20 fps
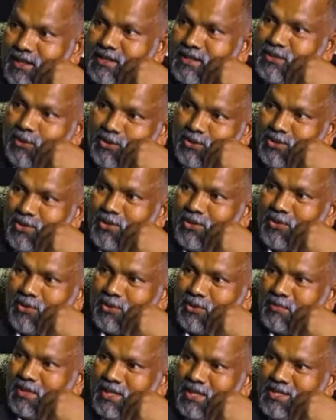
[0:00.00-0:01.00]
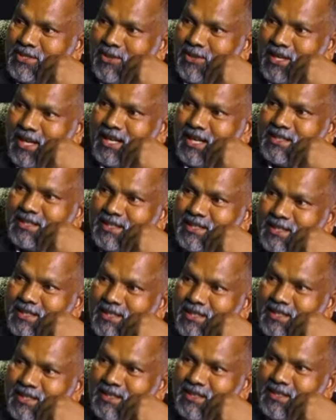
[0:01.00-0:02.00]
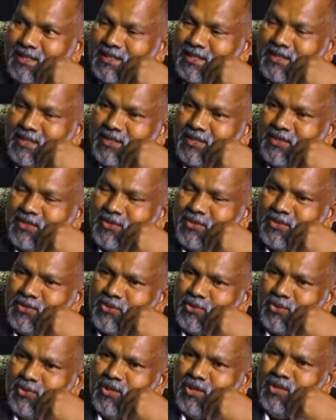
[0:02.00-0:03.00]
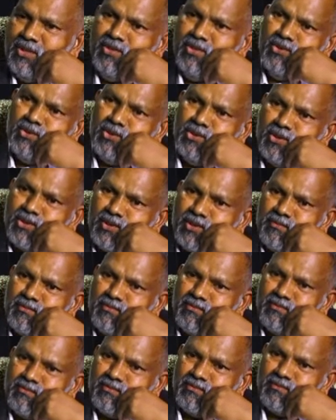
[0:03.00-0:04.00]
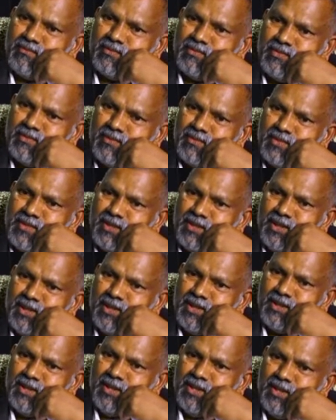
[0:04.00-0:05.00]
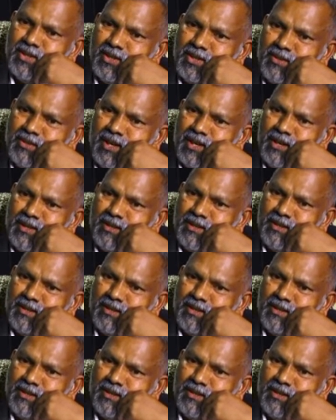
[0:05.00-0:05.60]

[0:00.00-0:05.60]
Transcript: is also growth, but it's not healthy. Yeah. So, in your, uh, you know,